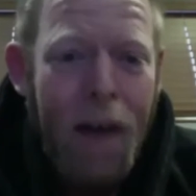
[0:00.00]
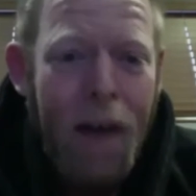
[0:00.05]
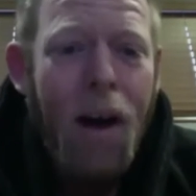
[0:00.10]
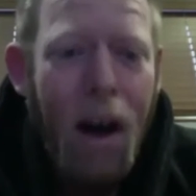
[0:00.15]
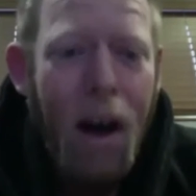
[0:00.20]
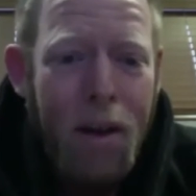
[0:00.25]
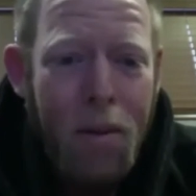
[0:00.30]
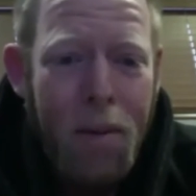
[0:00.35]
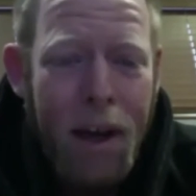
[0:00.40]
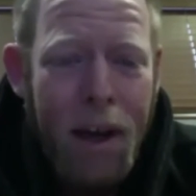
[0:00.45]

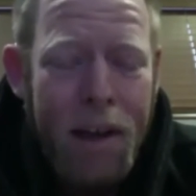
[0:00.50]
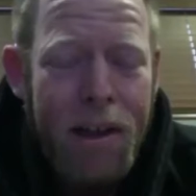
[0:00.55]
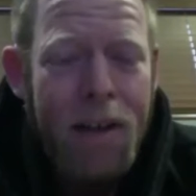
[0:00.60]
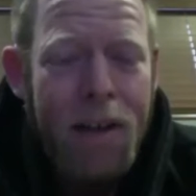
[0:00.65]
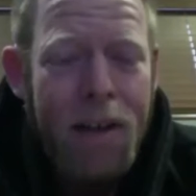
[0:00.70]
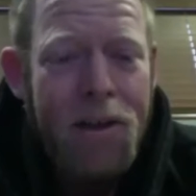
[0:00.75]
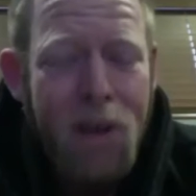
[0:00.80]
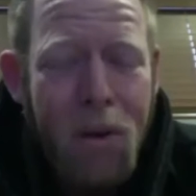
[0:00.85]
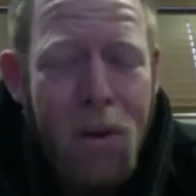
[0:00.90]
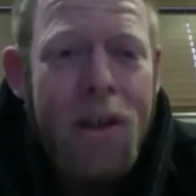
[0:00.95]
on the beach and
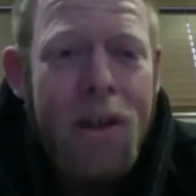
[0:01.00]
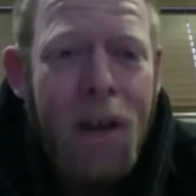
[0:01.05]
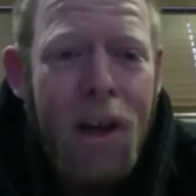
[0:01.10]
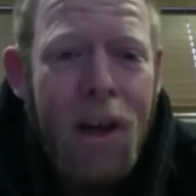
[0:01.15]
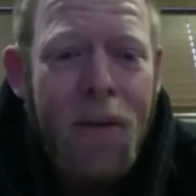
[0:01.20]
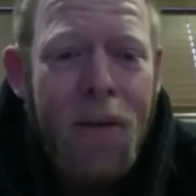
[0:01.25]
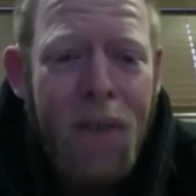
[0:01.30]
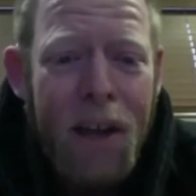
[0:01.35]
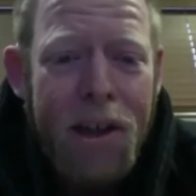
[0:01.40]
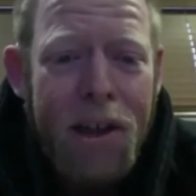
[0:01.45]
do these
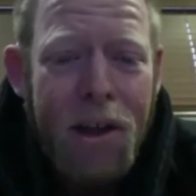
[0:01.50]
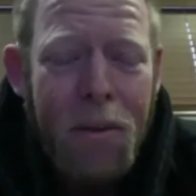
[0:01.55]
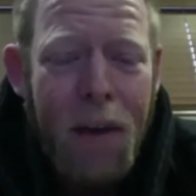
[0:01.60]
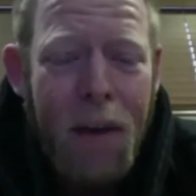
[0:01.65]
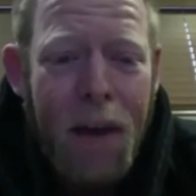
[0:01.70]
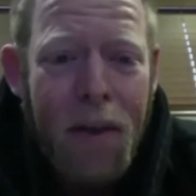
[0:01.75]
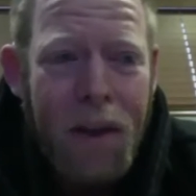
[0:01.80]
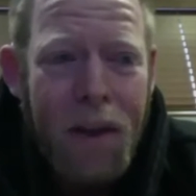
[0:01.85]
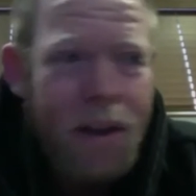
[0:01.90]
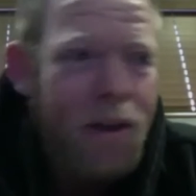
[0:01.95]
unconventional
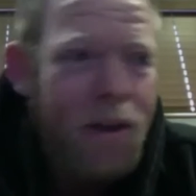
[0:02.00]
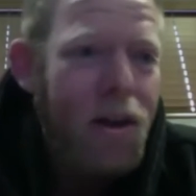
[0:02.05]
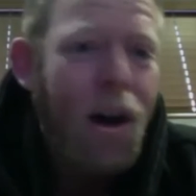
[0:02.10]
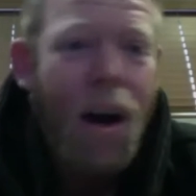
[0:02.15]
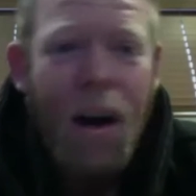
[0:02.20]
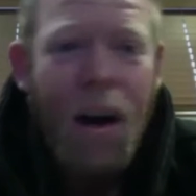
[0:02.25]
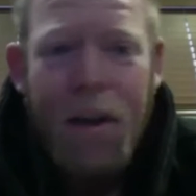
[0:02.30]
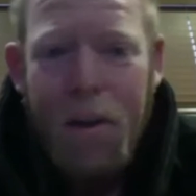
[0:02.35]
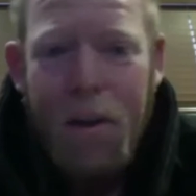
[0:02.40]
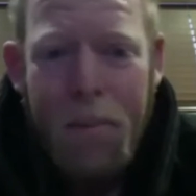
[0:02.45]
methods
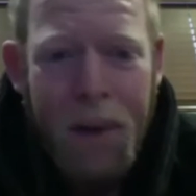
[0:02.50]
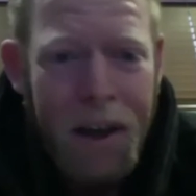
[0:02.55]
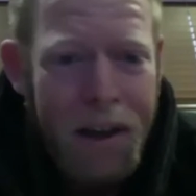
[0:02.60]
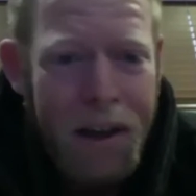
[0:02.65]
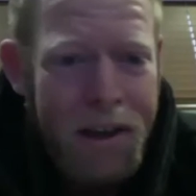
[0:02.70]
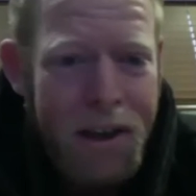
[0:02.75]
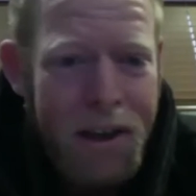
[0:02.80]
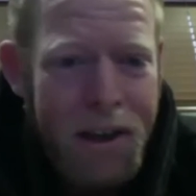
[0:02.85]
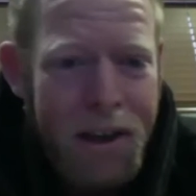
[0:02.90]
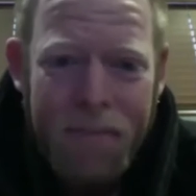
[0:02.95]
on the
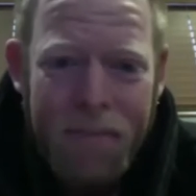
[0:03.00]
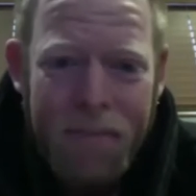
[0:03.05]
beach,